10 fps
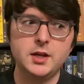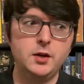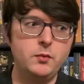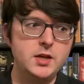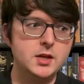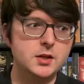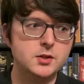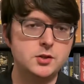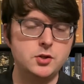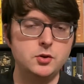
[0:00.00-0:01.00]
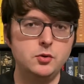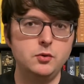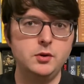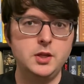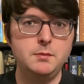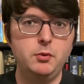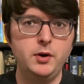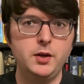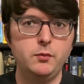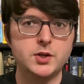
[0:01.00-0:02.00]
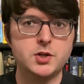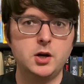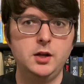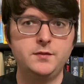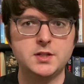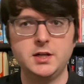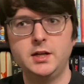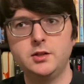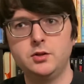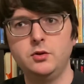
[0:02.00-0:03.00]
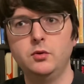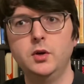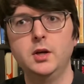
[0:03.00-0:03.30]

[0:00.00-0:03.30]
and we get to the point at which Karloff decided to